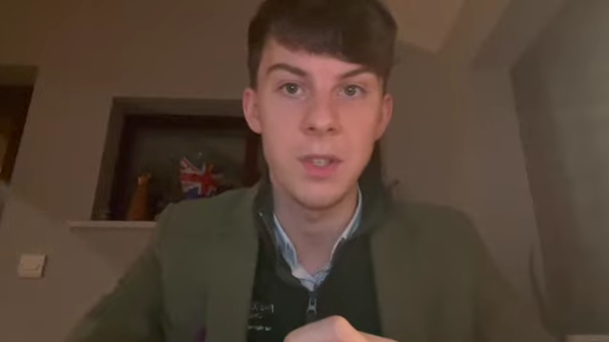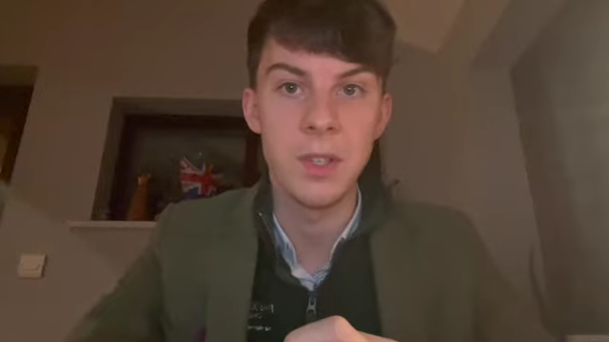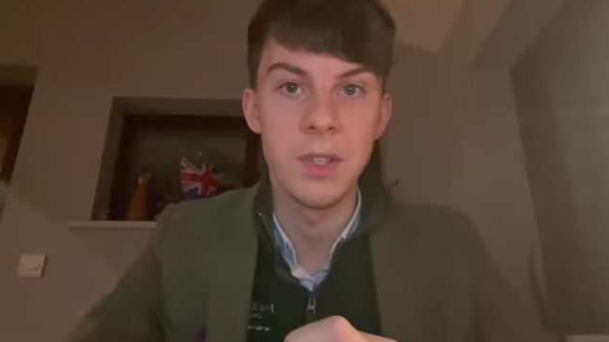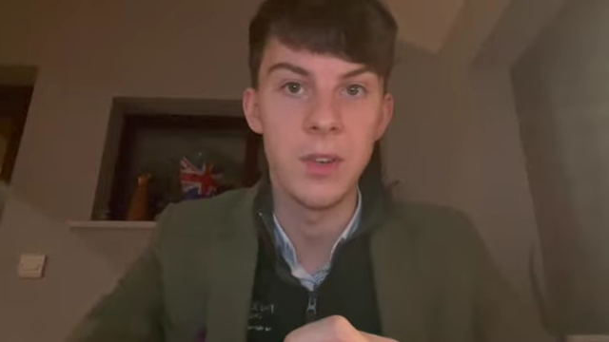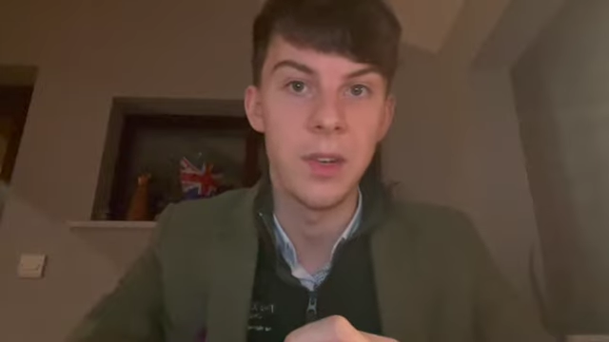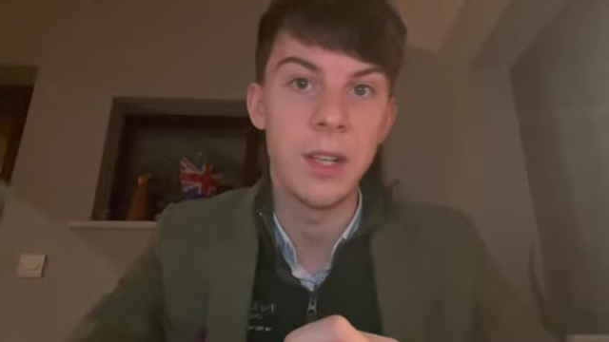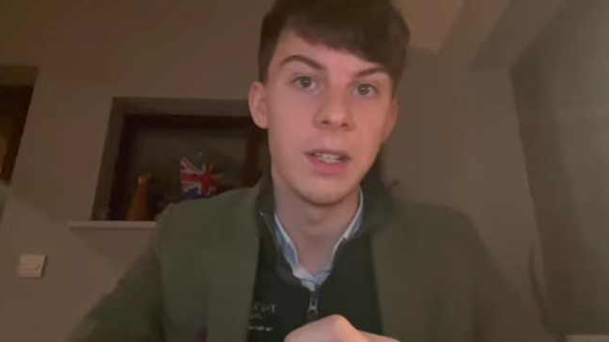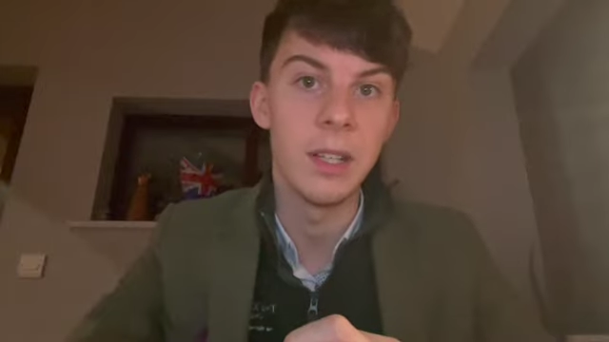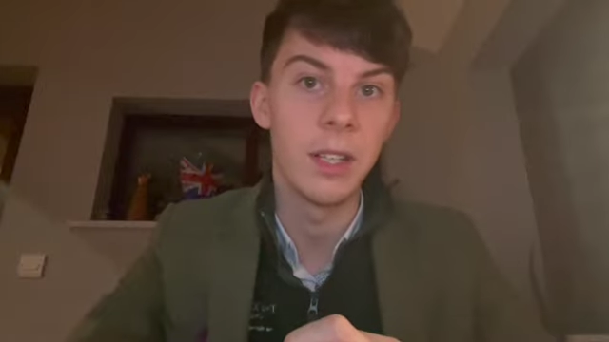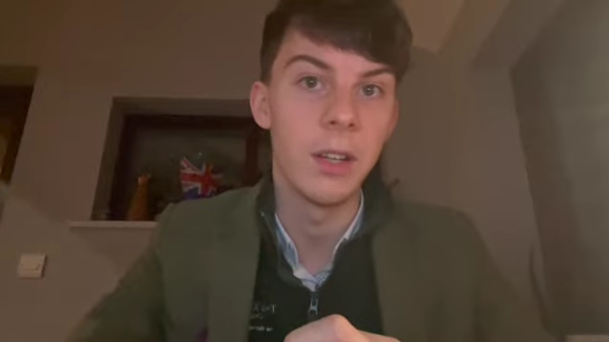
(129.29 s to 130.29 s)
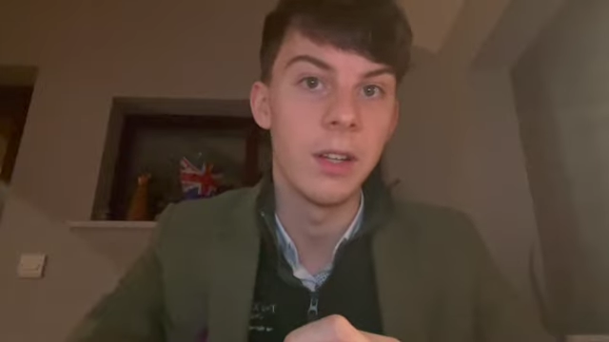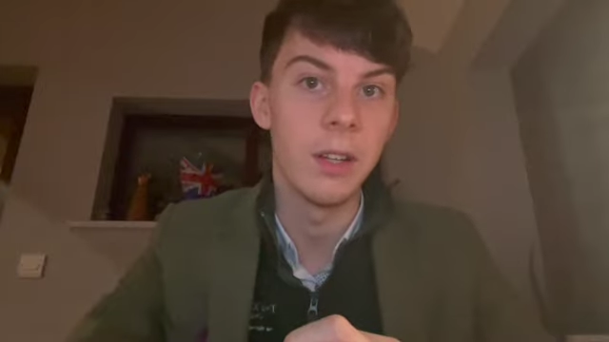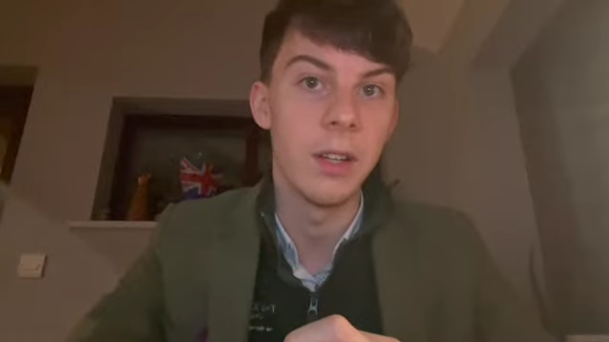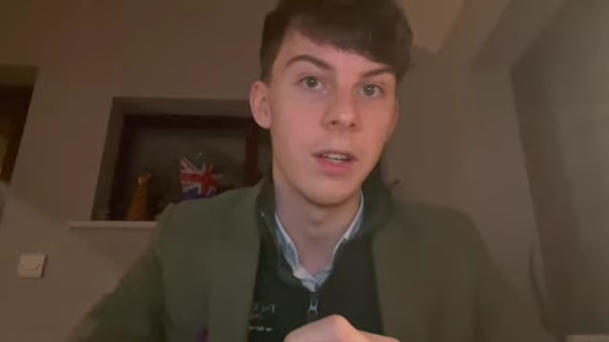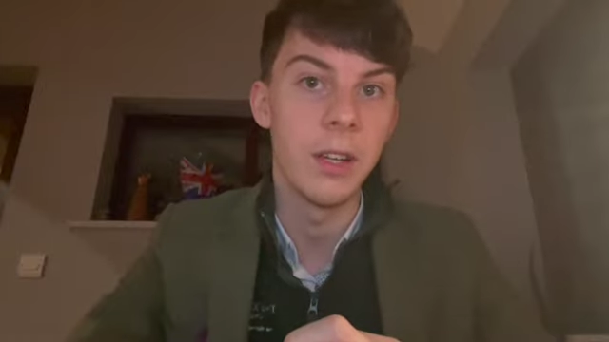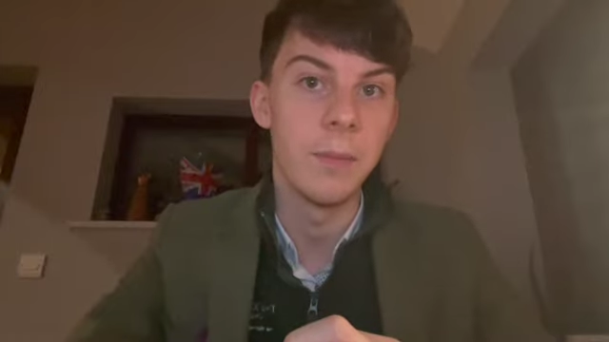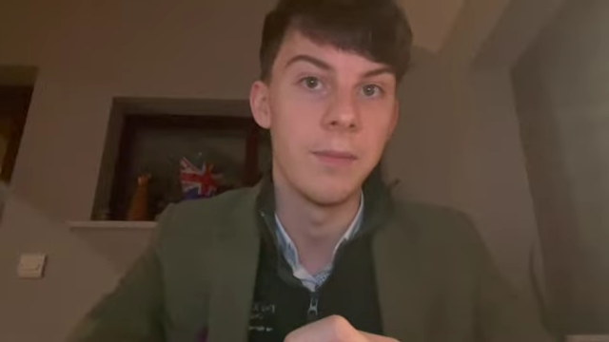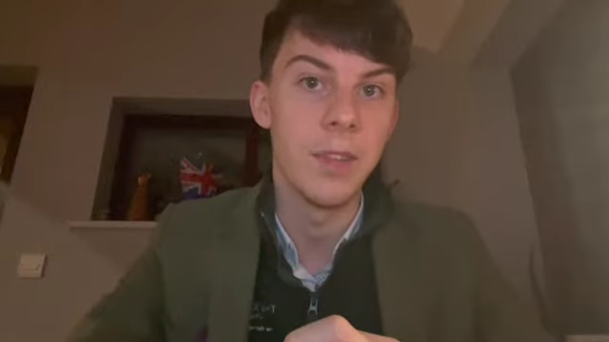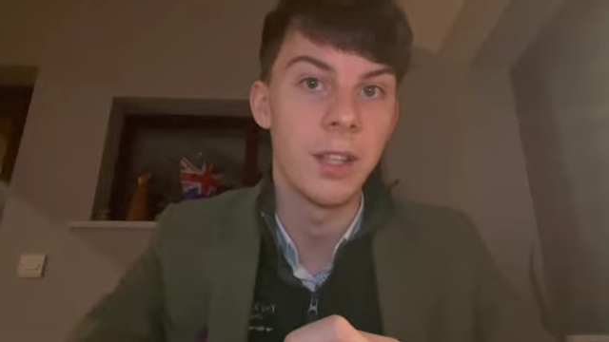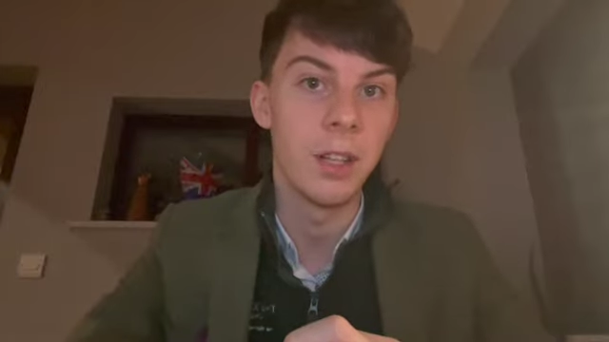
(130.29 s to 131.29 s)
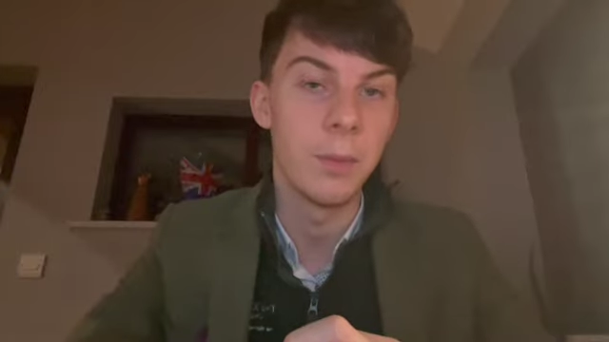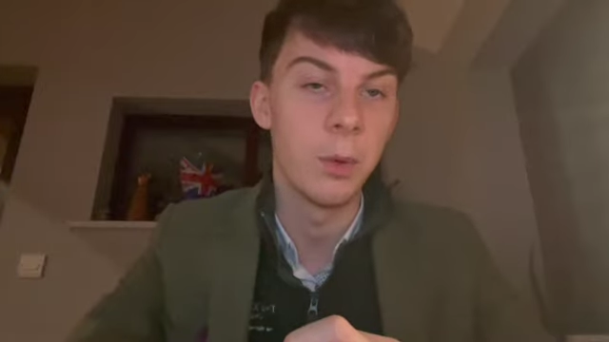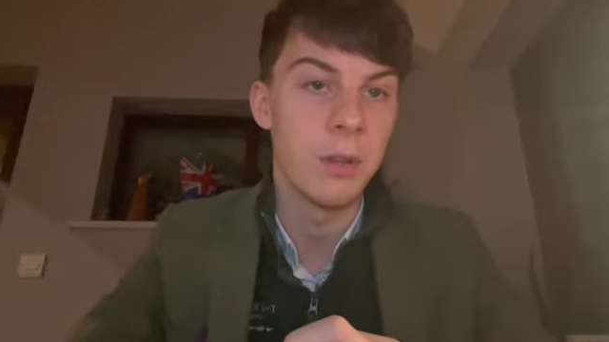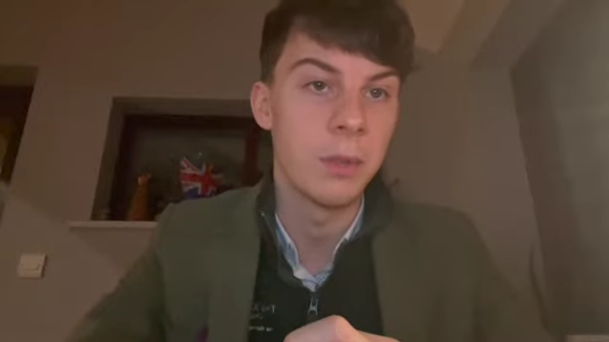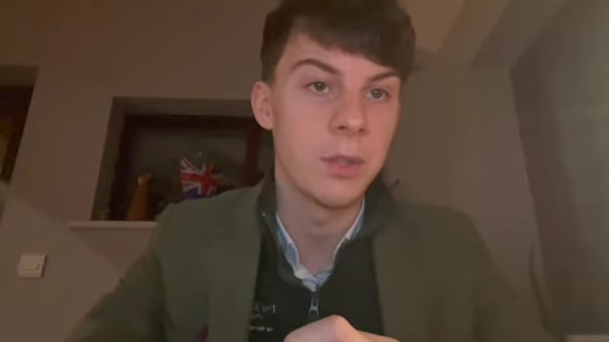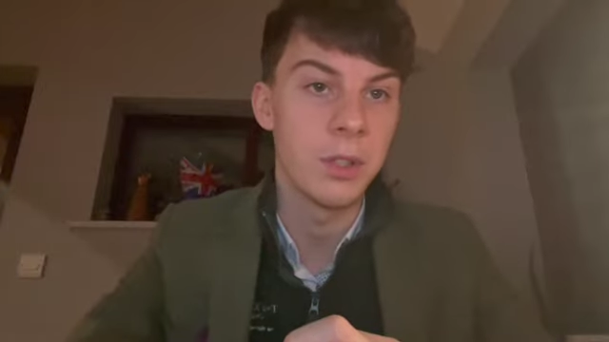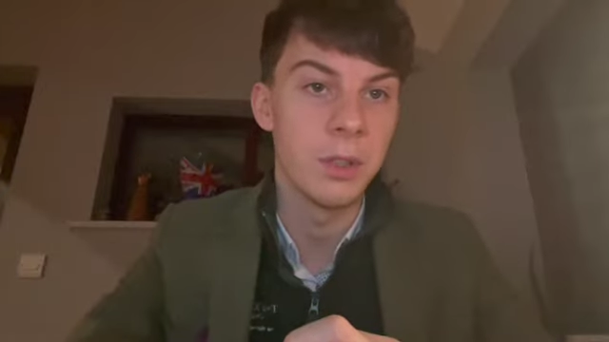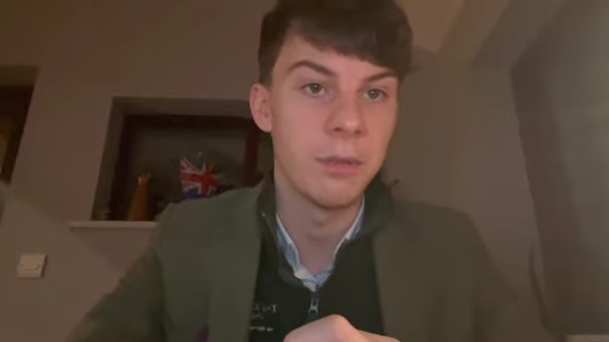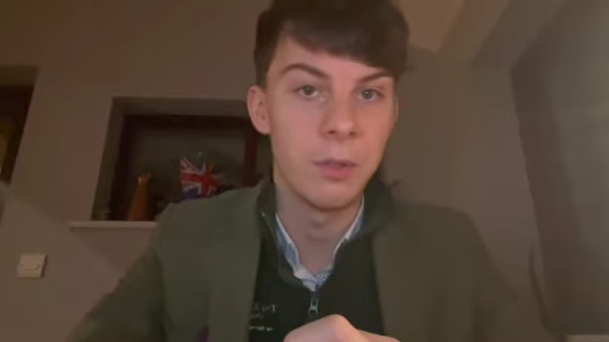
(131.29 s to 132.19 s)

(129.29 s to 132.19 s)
considering Nico de Boinville's in good